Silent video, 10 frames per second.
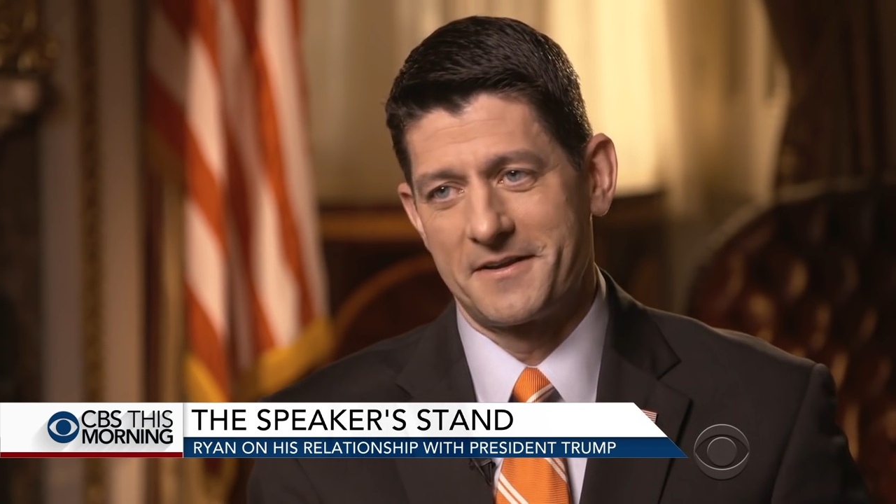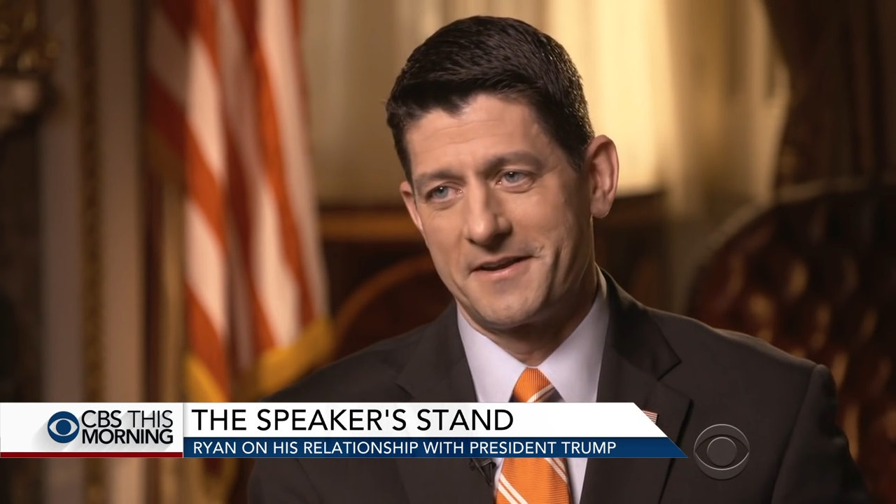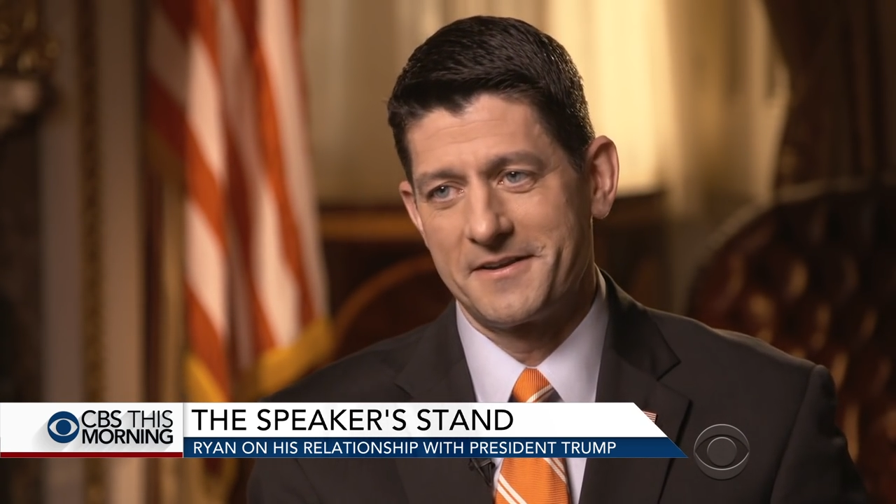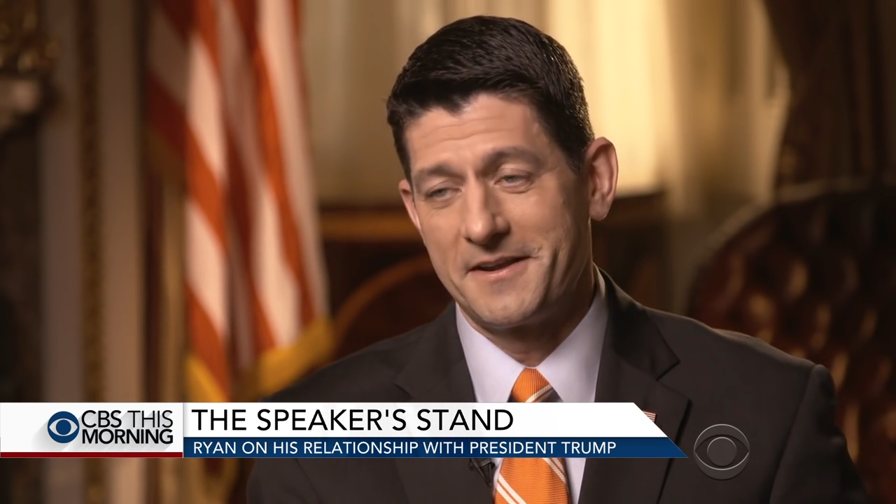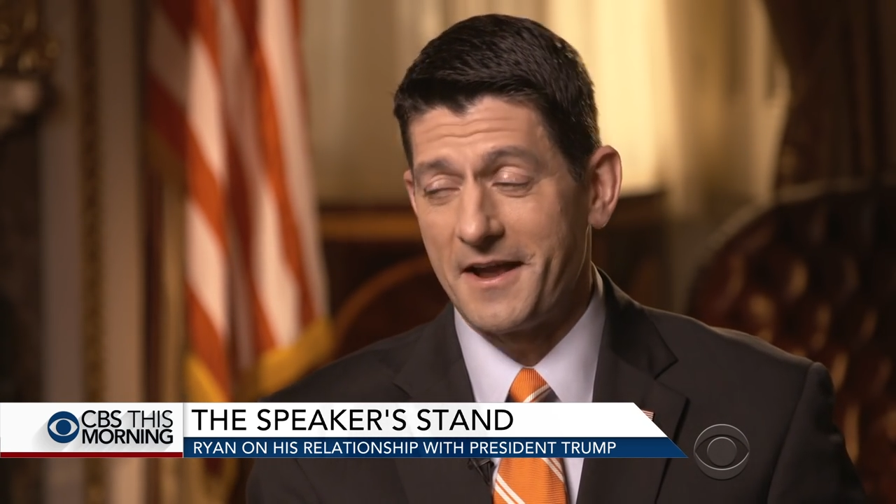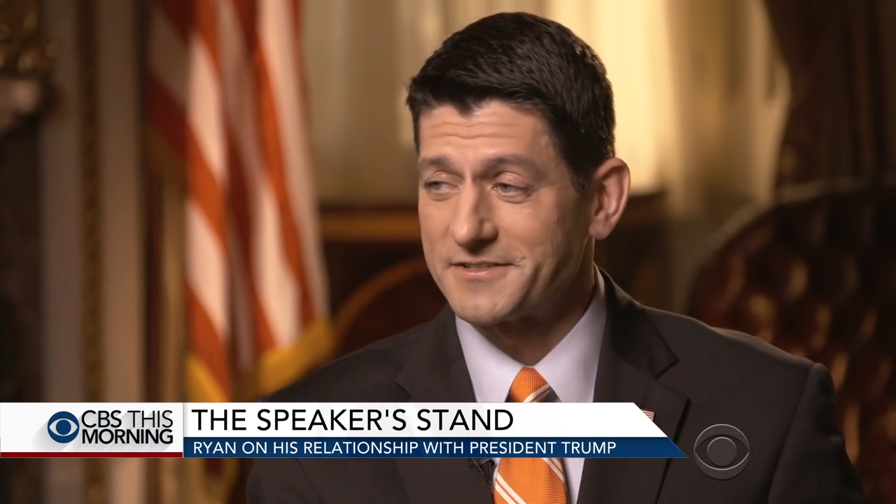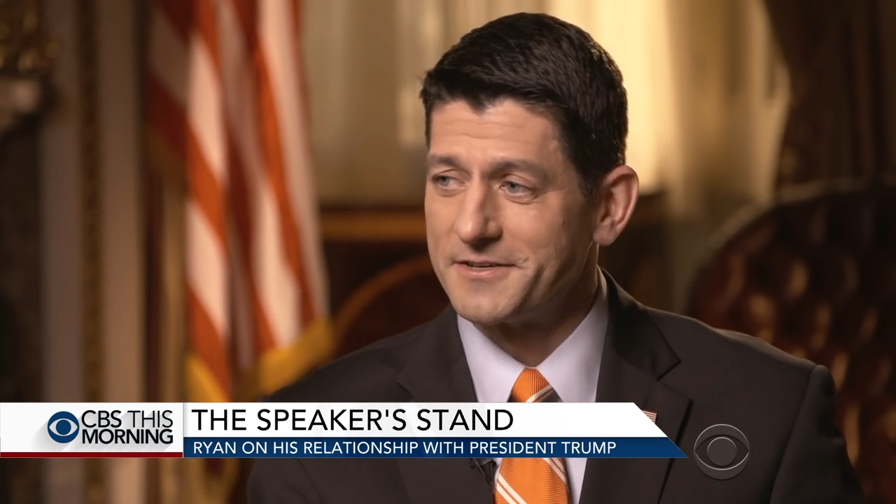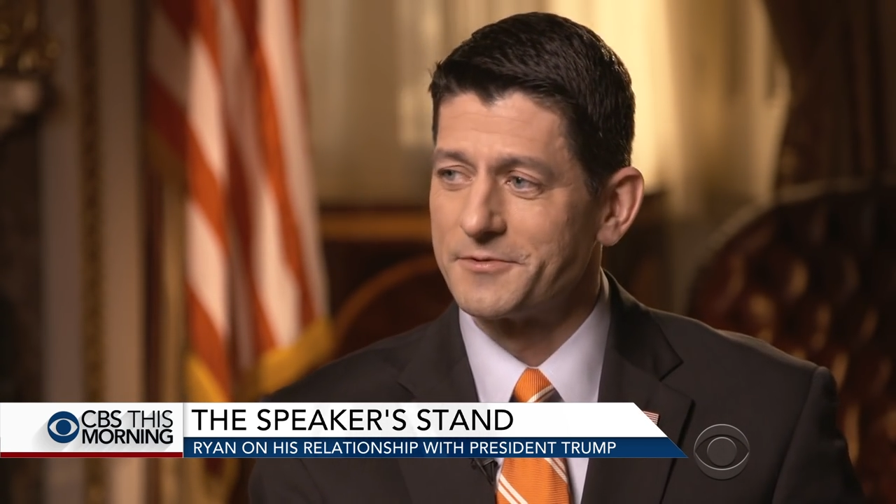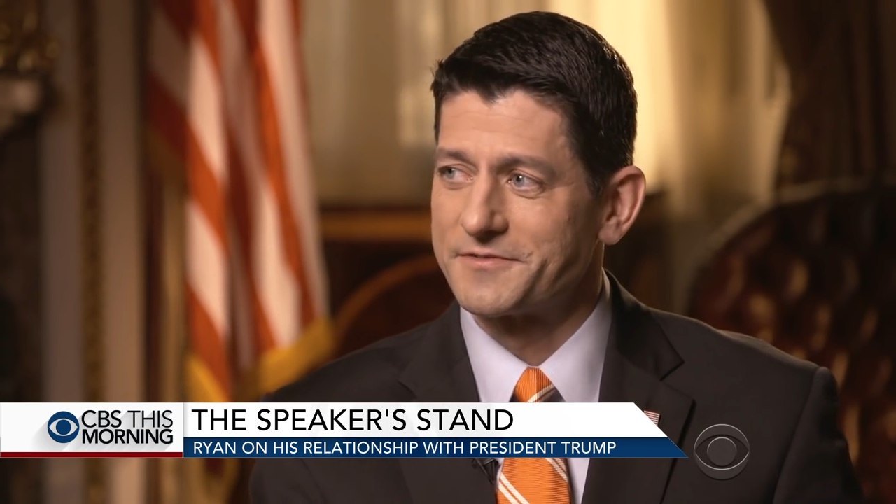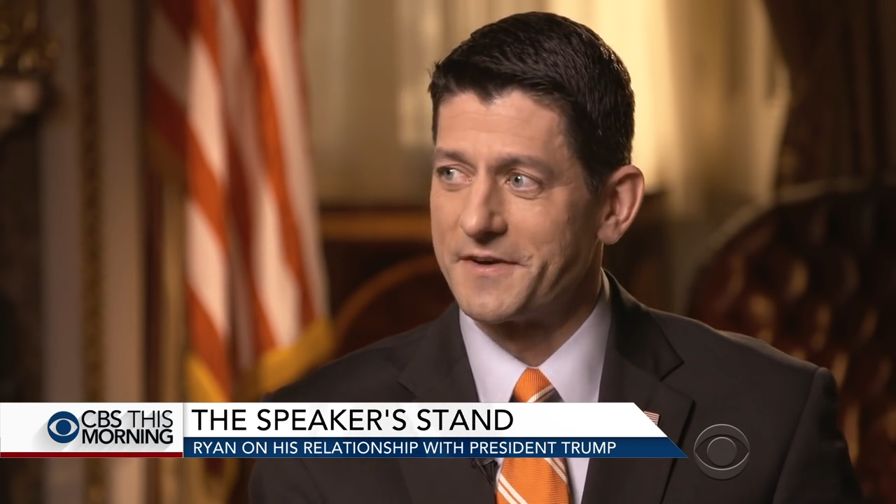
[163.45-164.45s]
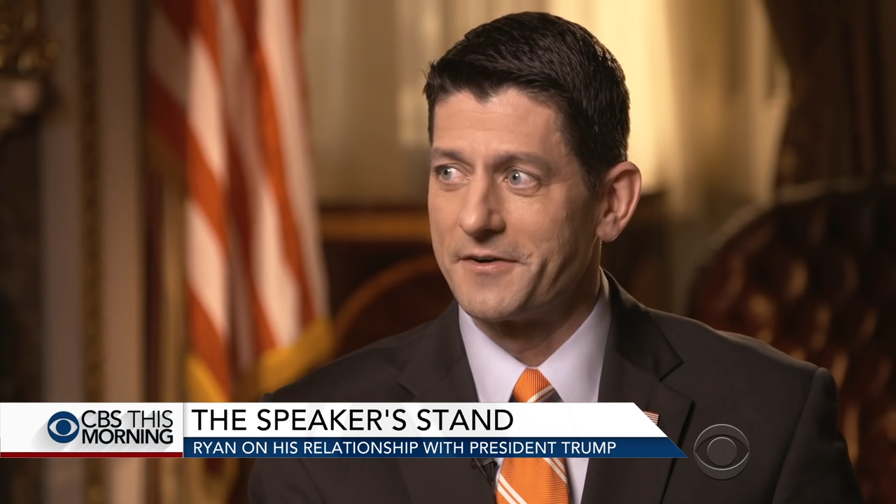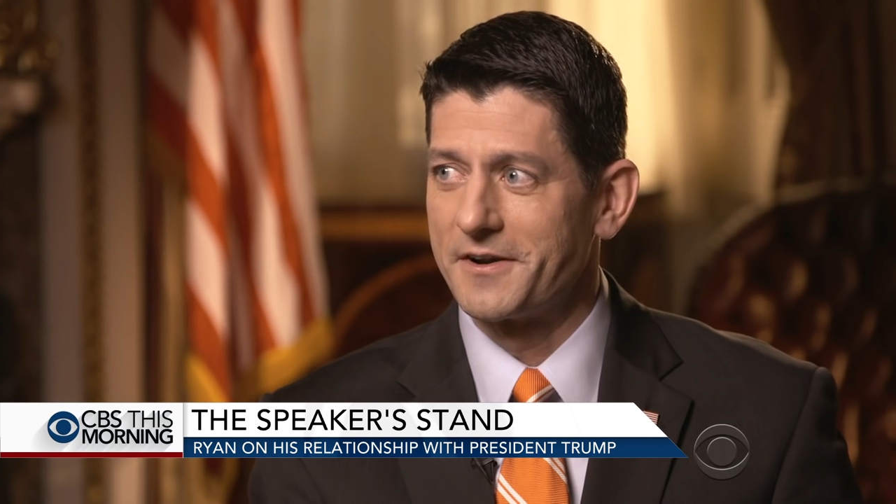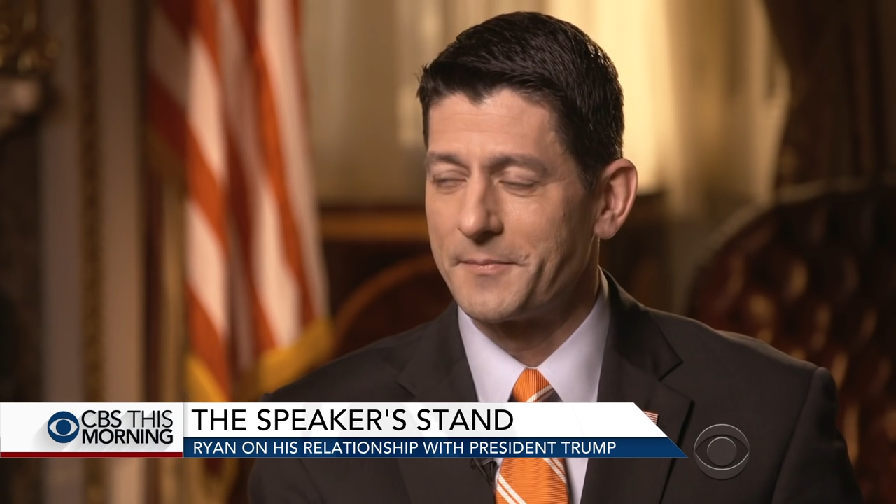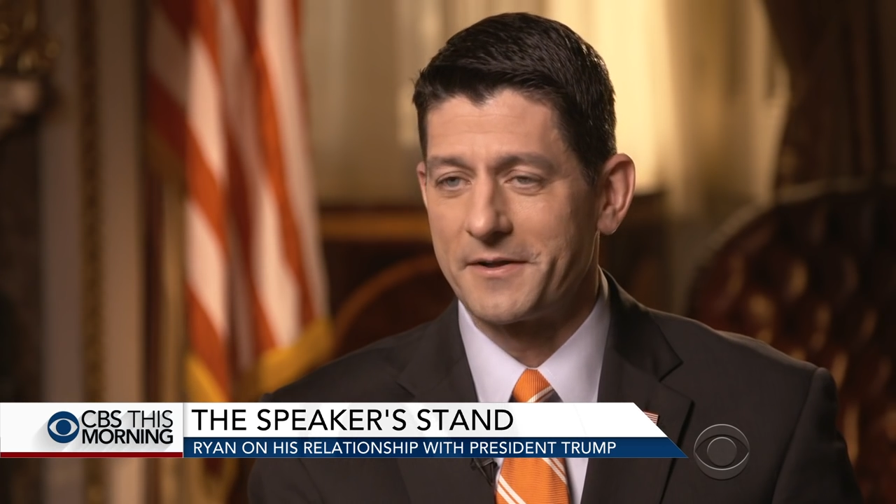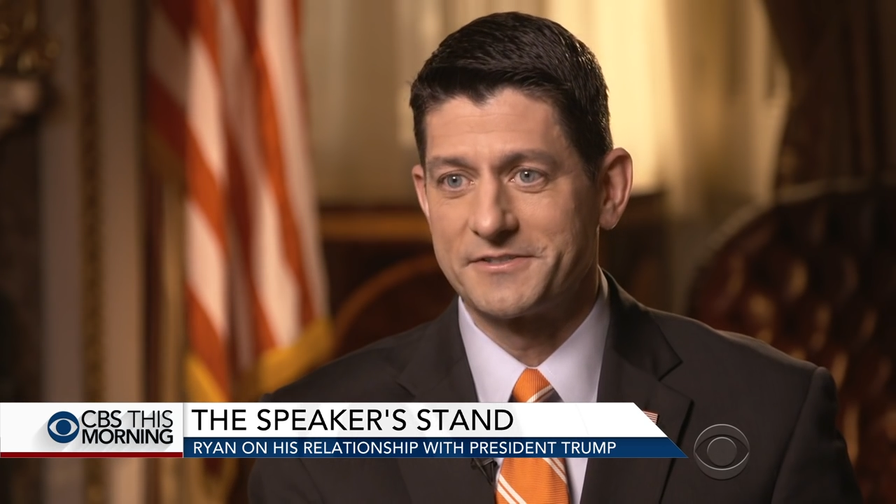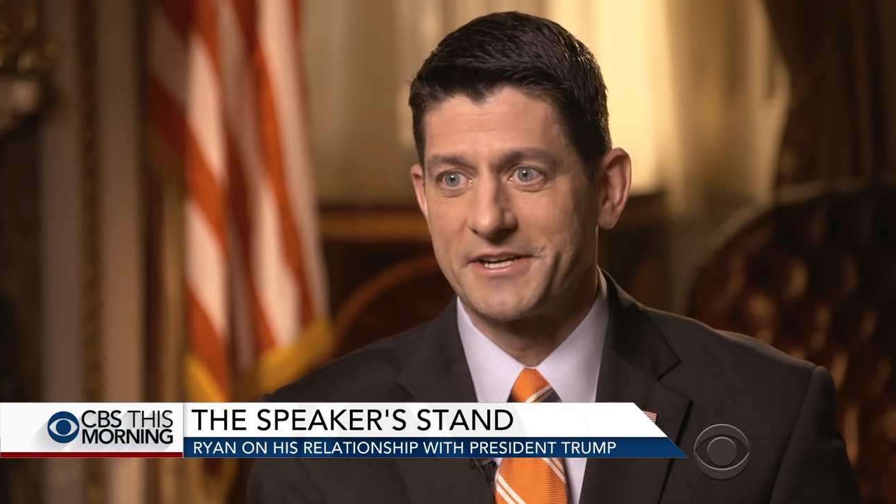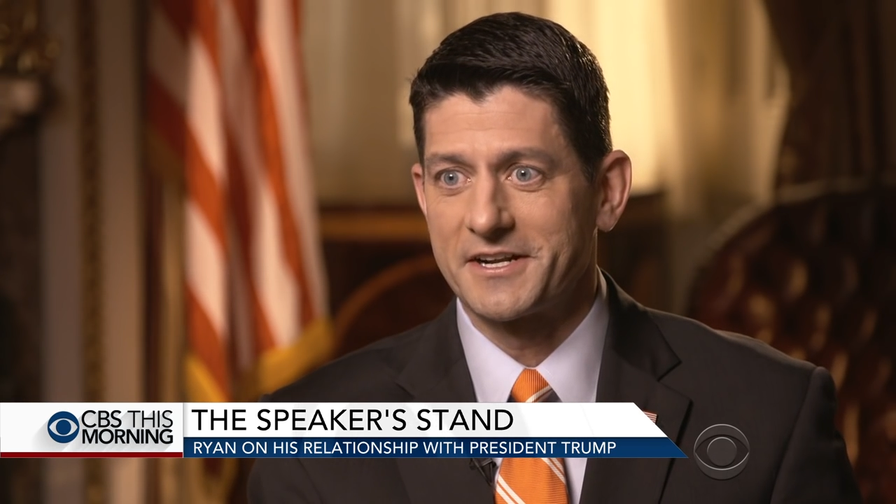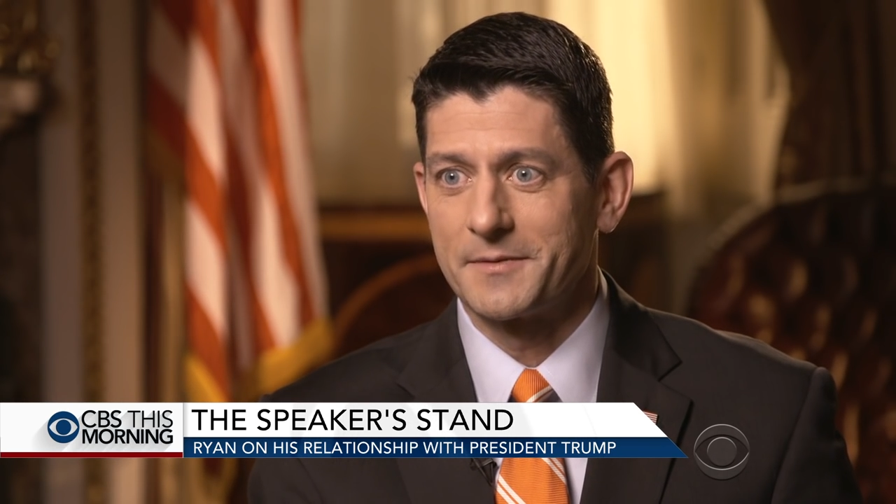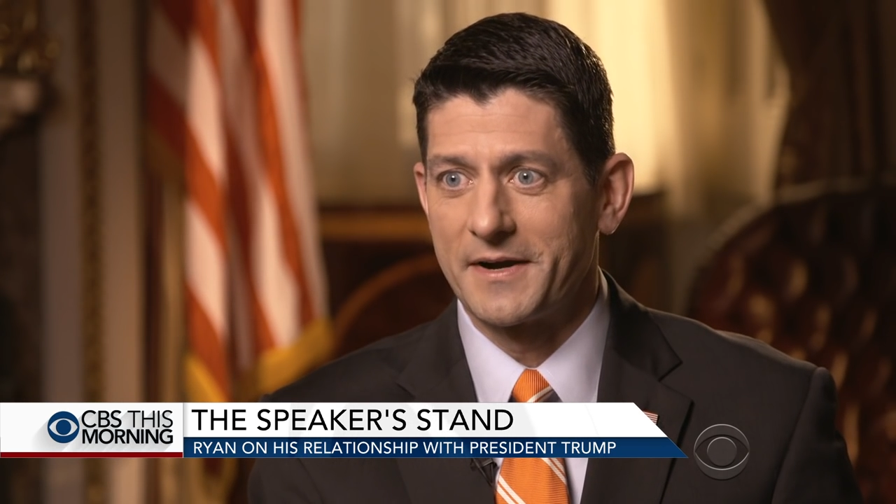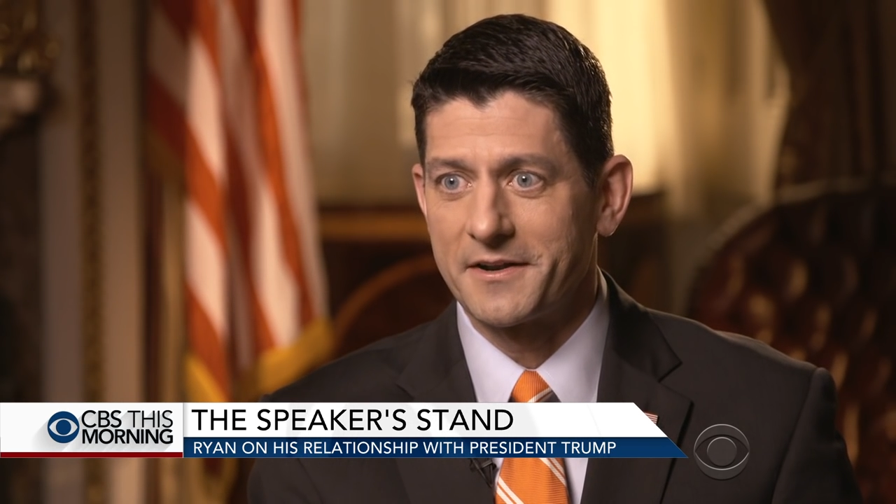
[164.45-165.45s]
he actually was very
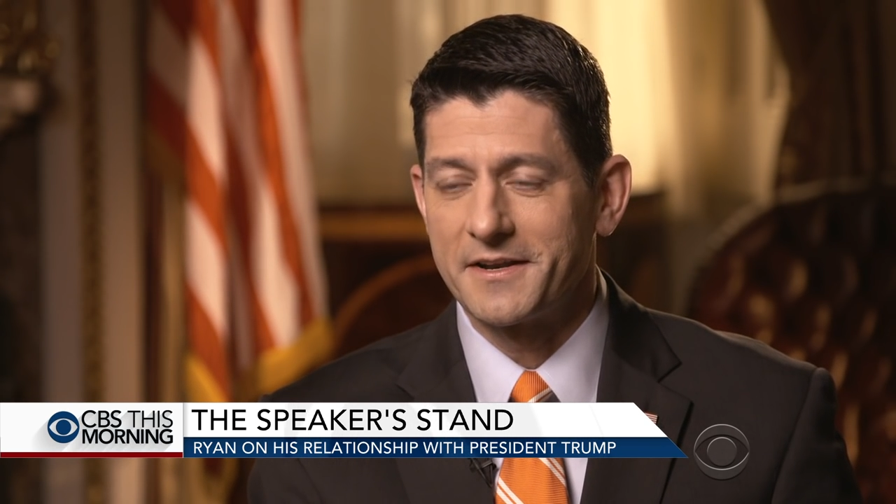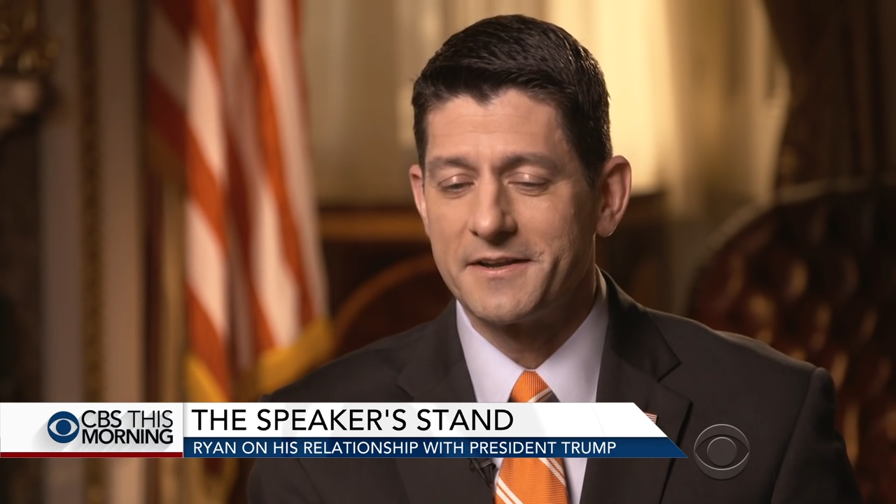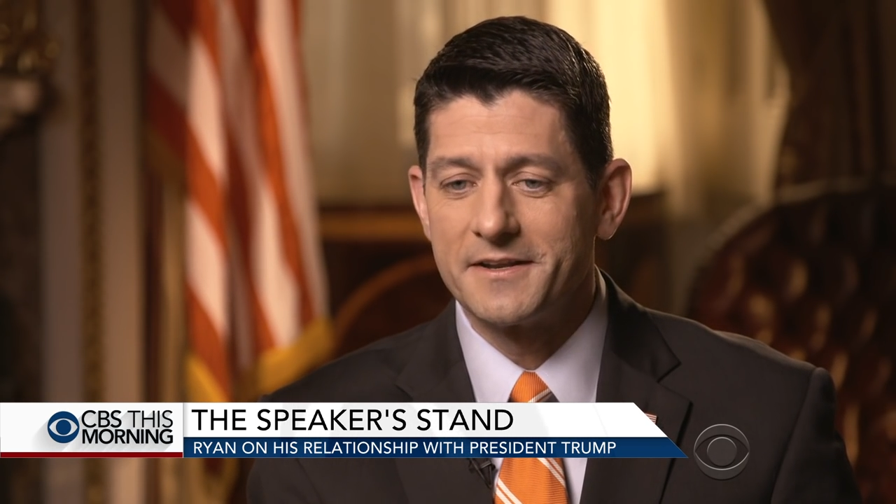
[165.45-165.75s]
apologetic about it.